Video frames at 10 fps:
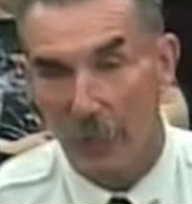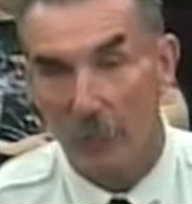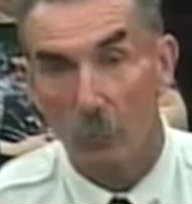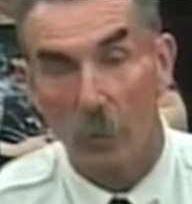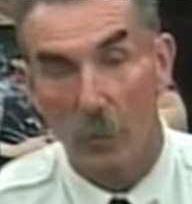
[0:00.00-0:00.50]

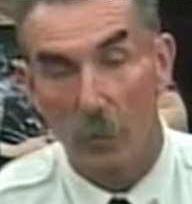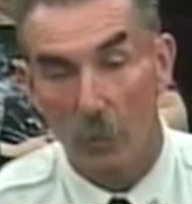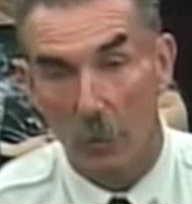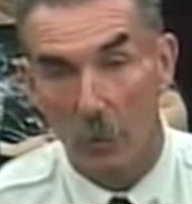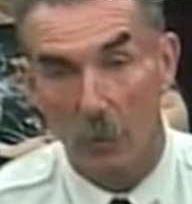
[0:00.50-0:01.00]
that we
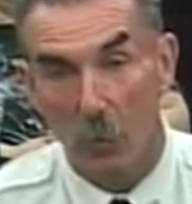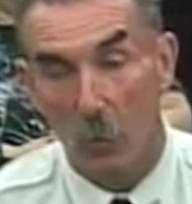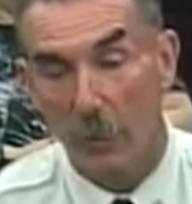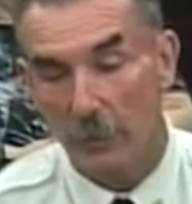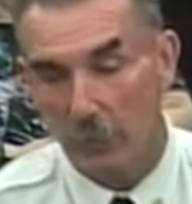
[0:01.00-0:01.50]
are
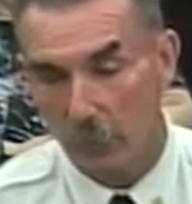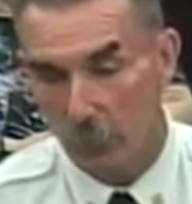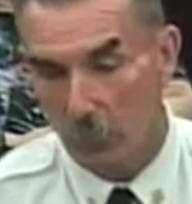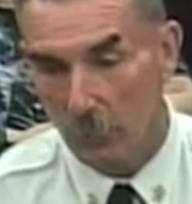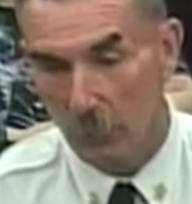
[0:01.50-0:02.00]
going
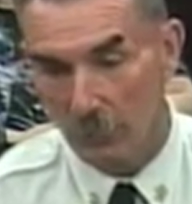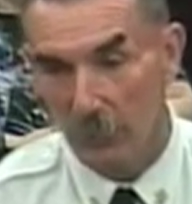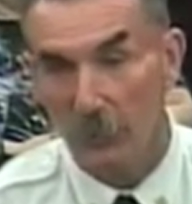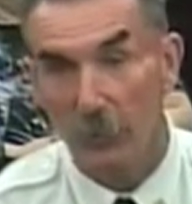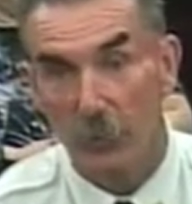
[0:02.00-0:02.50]
to
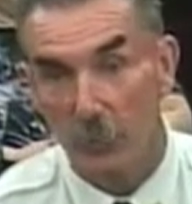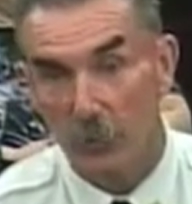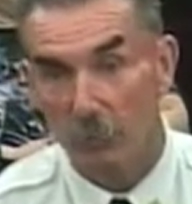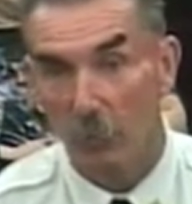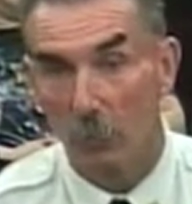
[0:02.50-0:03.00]
continue to
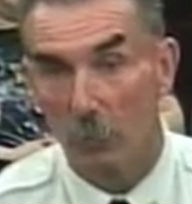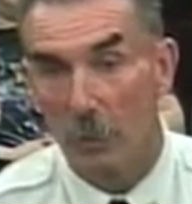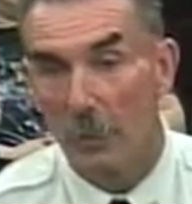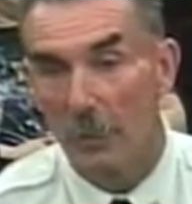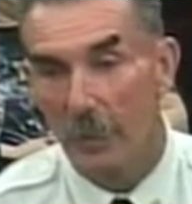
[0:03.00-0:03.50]

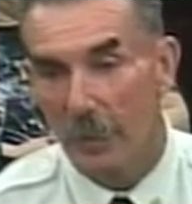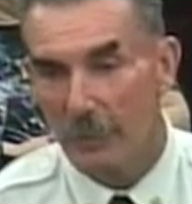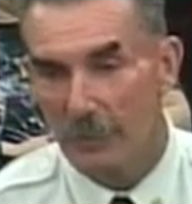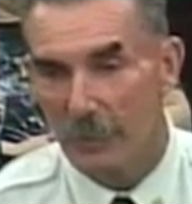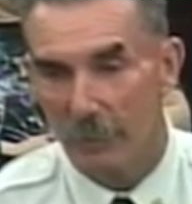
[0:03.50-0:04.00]
explore and
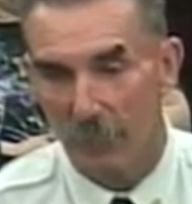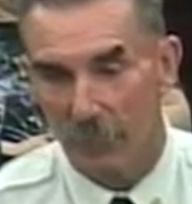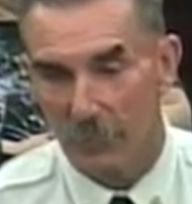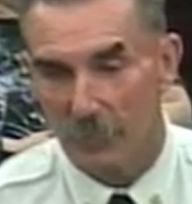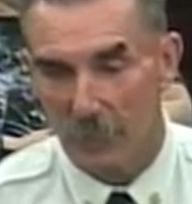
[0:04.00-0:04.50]
see if
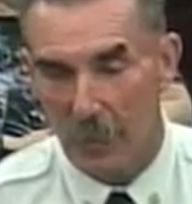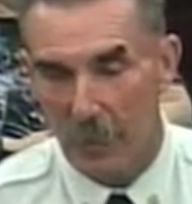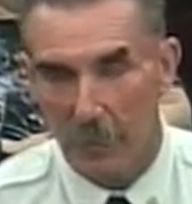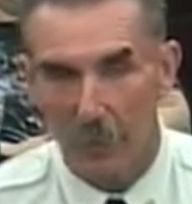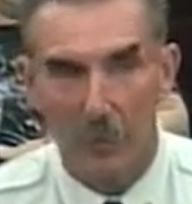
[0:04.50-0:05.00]
there is
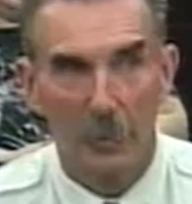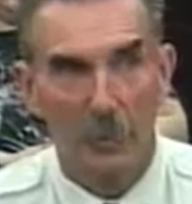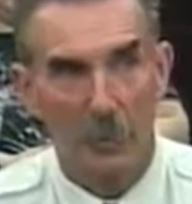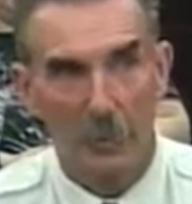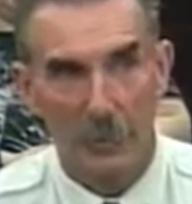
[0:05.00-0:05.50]
a
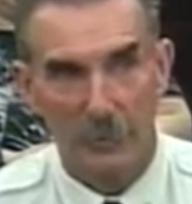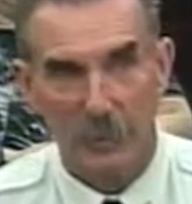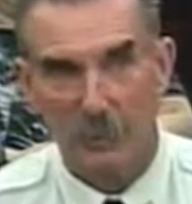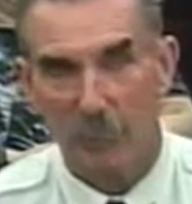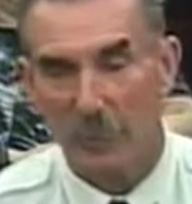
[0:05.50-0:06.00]
less
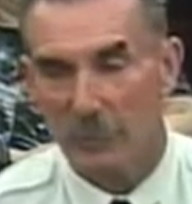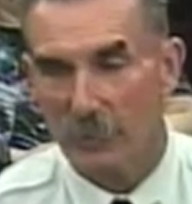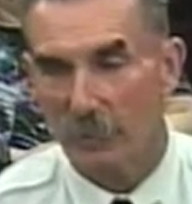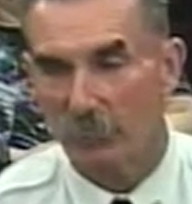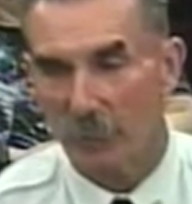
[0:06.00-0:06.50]

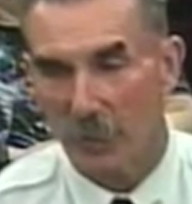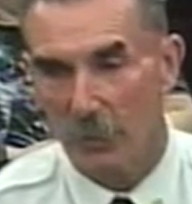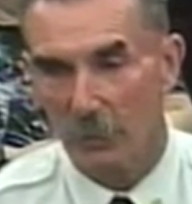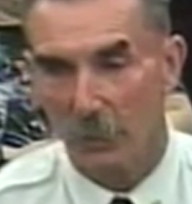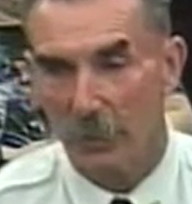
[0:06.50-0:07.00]
expensive,
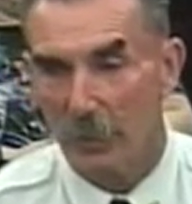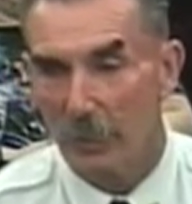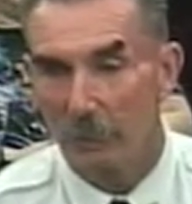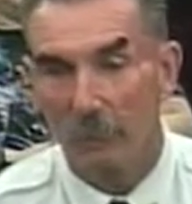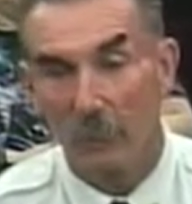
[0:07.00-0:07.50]

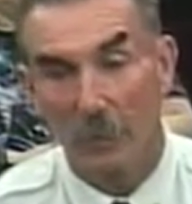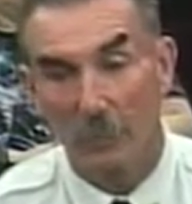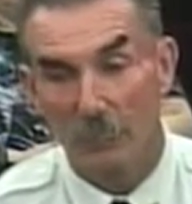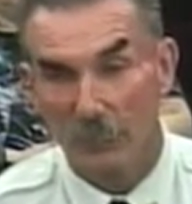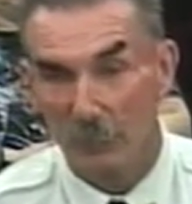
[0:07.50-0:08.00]
potentially
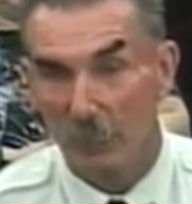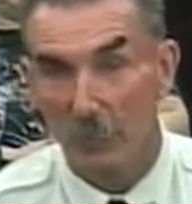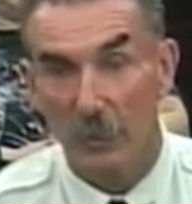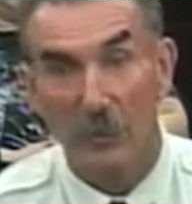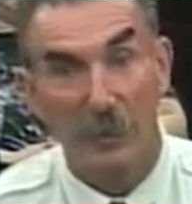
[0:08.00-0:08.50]

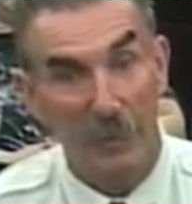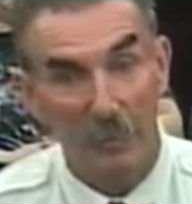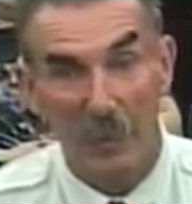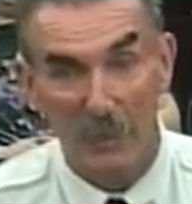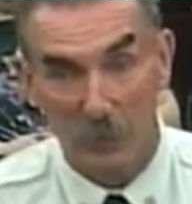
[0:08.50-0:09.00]
civilian
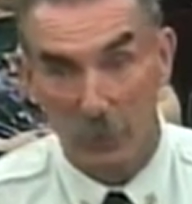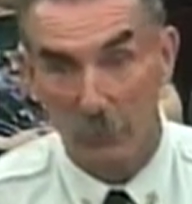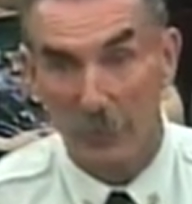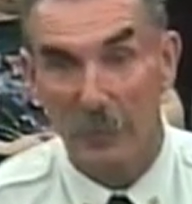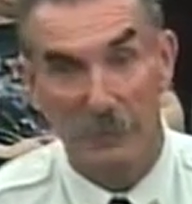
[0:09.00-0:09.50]
EMS
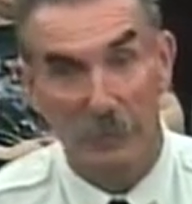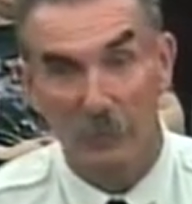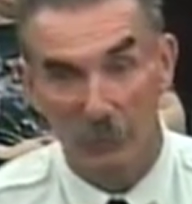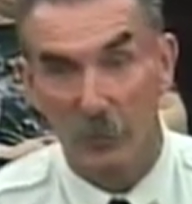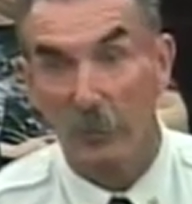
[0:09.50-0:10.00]
only,
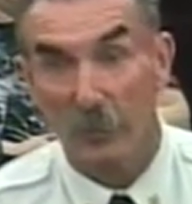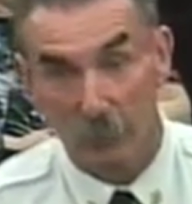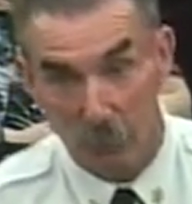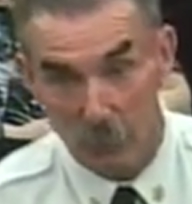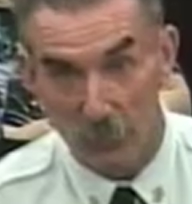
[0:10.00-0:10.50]
civilian as
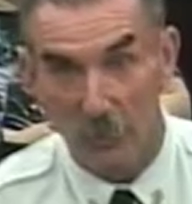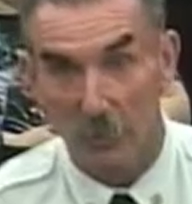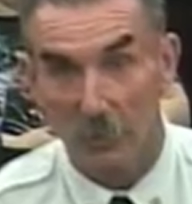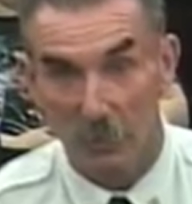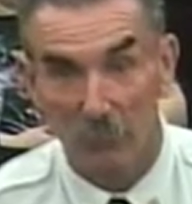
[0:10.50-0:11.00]
opposed
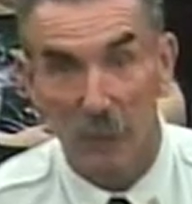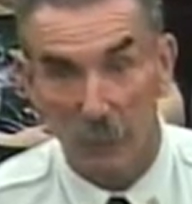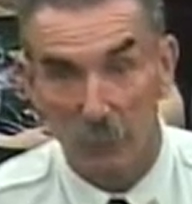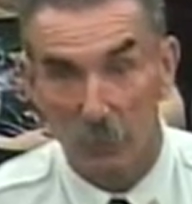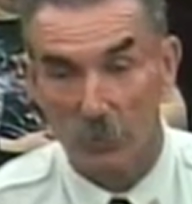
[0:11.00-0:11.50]
to
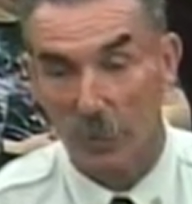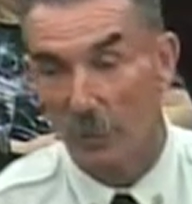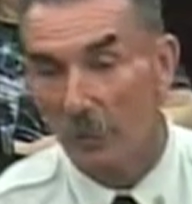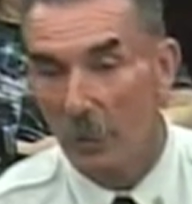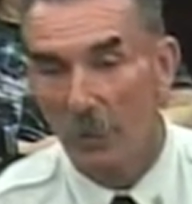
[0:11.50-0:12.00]
fire personnel,